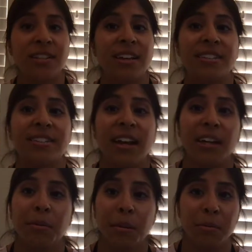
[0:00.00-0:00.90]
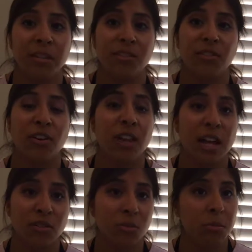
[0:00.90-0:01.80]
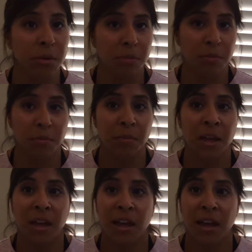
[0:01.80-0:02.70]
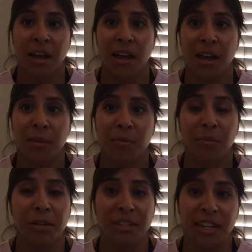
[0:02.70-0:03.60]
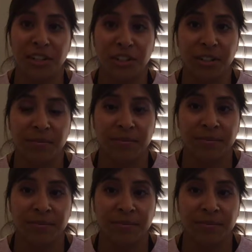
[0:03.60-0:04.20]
and set commitments for classroom implementation.